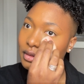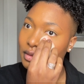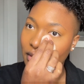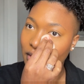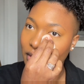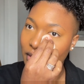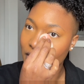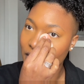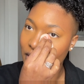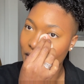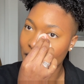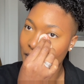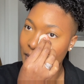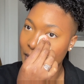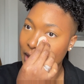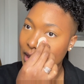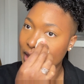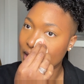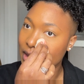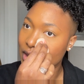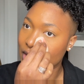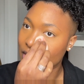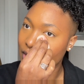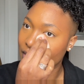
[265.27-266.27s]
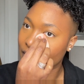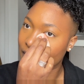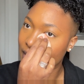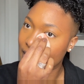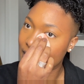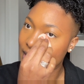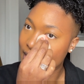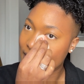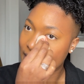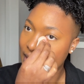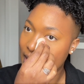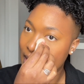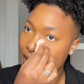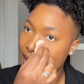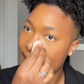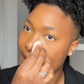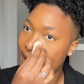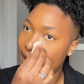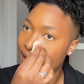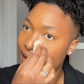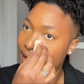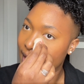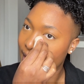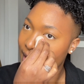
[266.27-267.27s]
Just making sure it's
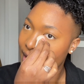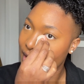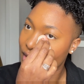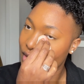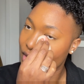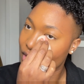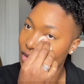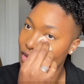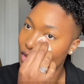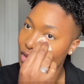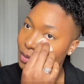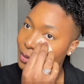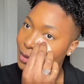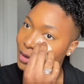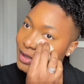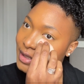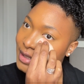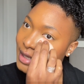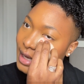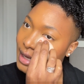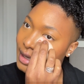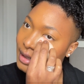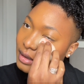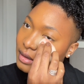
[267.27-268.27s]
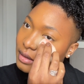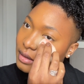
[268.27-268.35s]
super set,